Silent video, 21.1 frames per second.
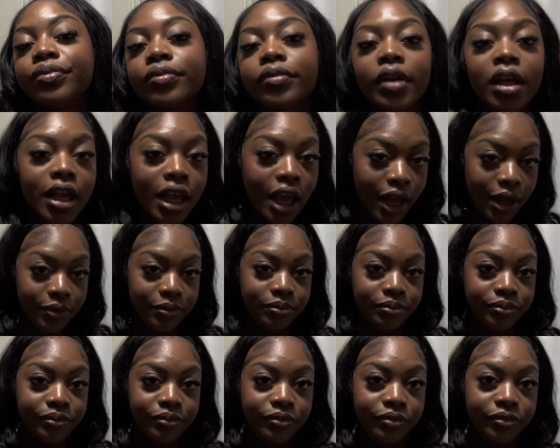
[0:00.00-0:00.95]
Yeah,
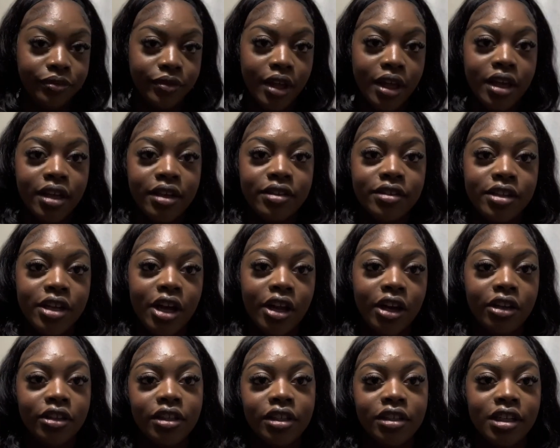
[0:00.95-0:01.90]
see y'all
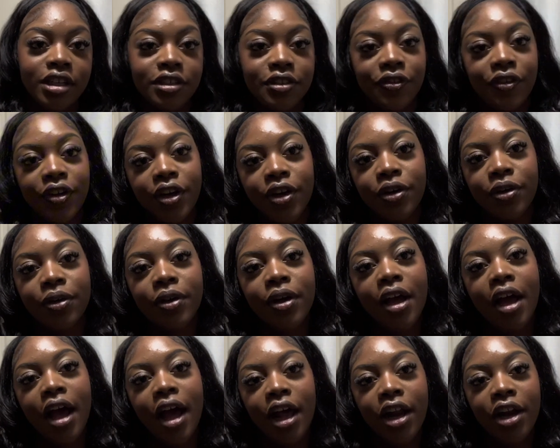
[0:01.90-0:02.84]
in the next video.
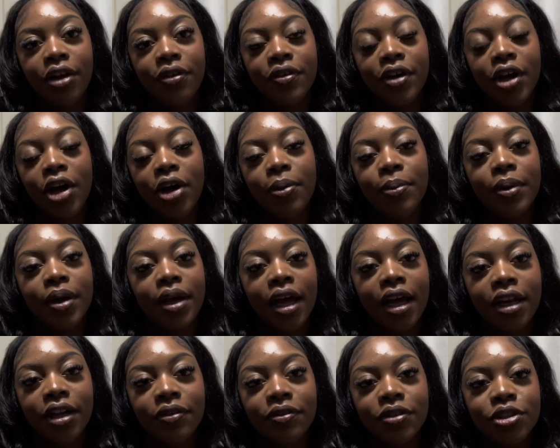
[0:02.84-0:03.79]
I love y'all, but
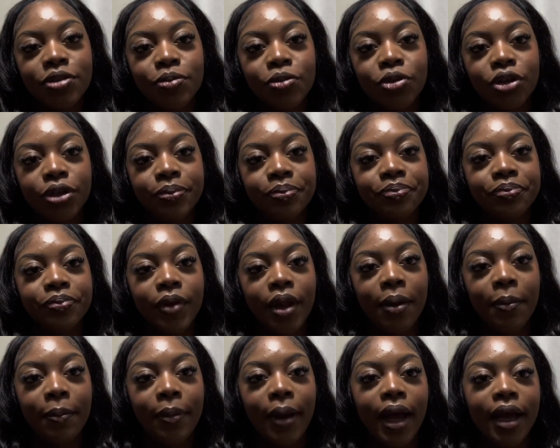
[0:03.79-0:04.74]
God loves us more.
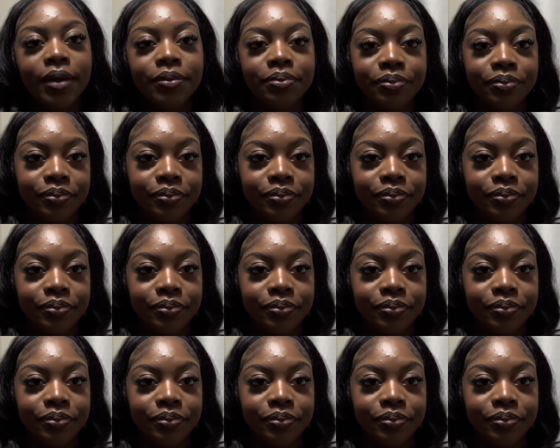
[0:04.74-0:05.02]
Bye.